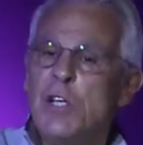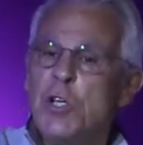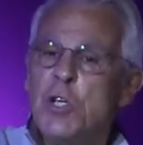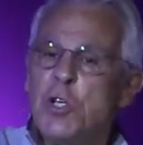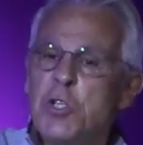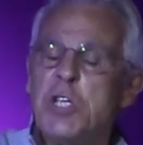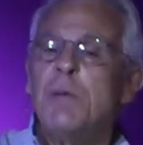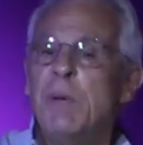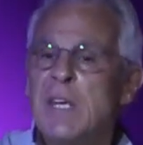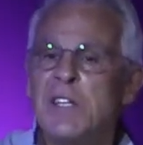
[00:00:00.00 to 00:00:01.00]
she
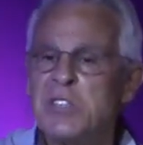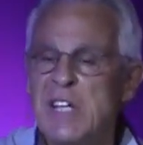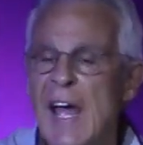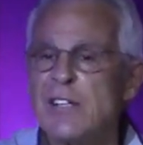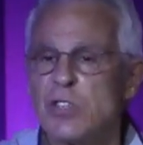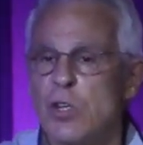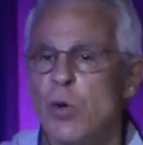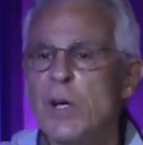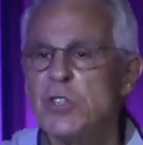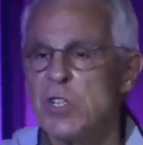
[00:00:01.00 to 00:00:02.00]
begins to ask the
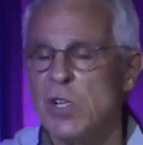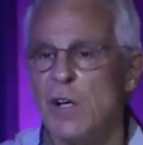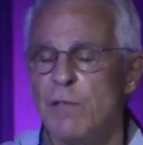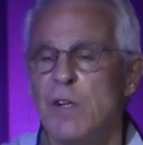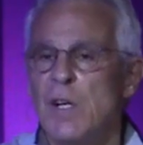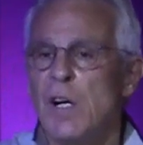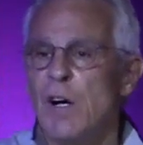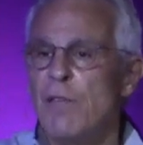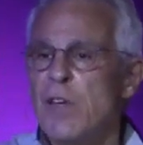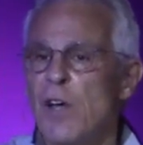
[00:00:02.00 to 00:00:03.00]
question of,
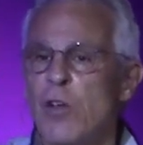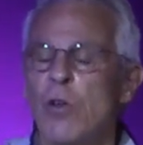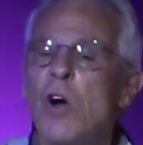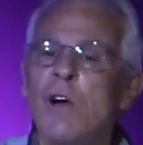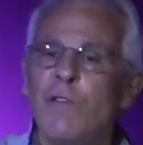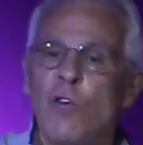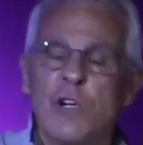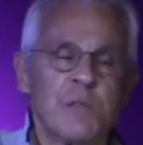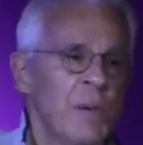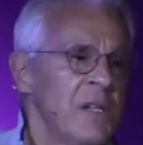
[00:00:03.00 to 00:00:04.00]
of the other law
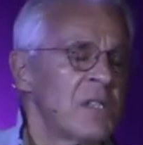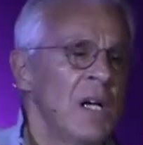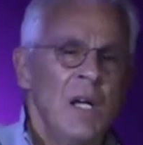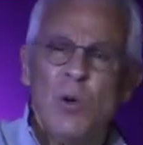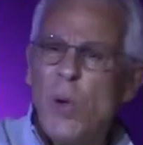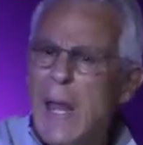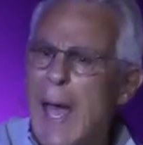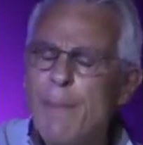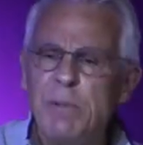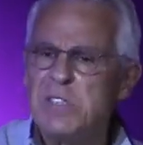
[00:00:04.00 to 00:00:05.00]
enforcement what
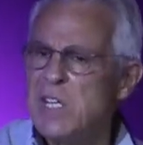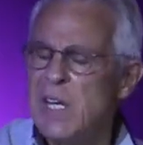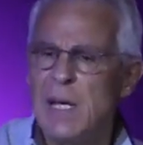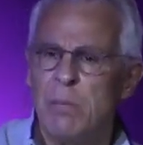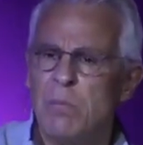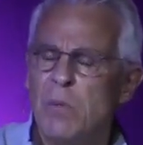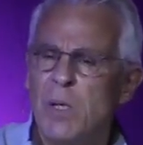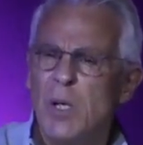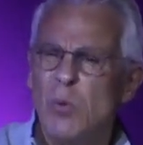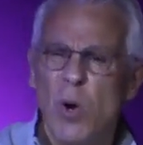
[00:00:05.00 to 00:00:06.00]
happened to him?
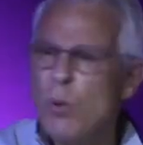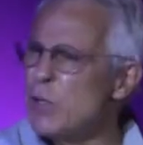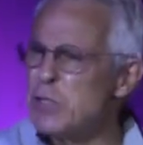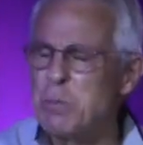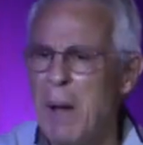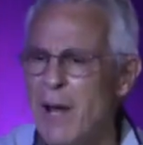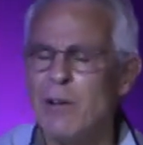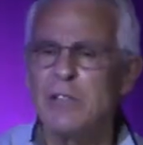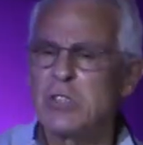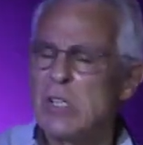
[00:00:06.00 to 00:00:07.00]
What were his
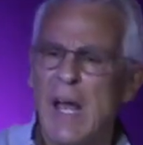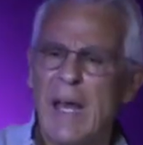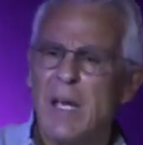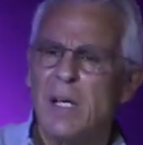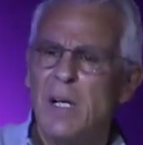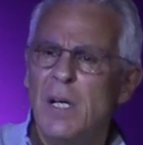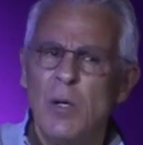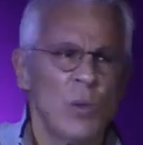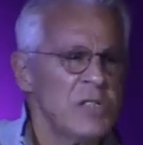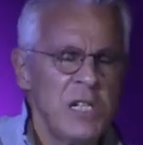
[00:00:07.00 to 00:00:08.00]
parents like?
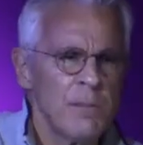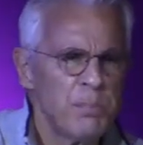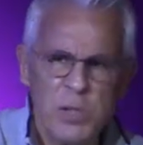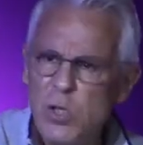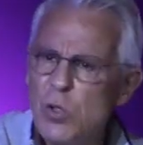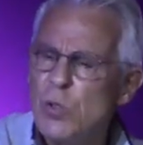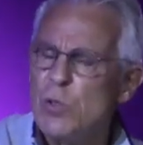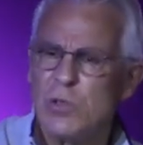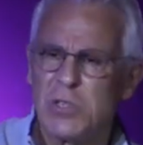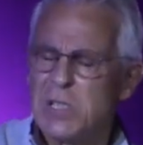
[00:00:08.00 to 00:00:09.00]
Was he
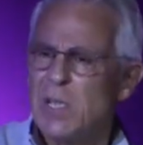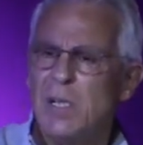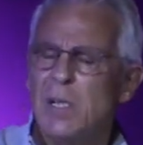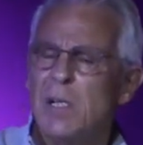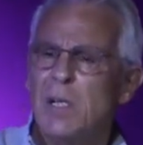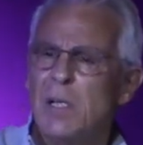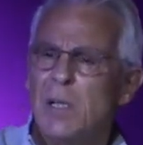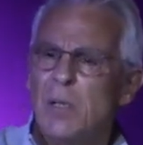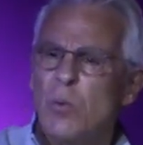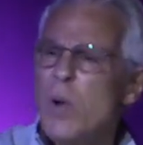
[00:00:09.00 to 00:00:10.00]
abused?
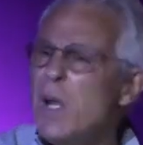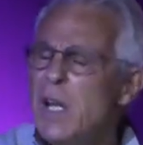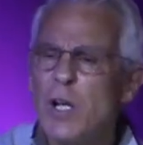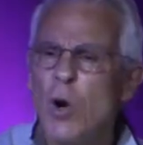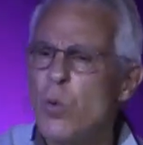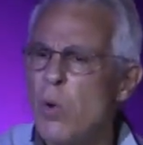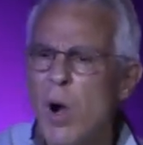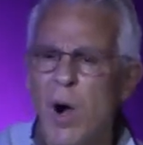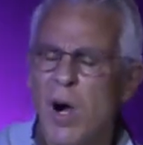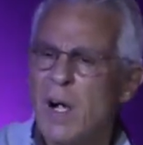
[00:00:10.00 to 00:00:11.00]
Where did he go
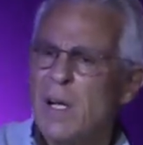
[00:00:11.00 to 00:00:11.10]
wrong?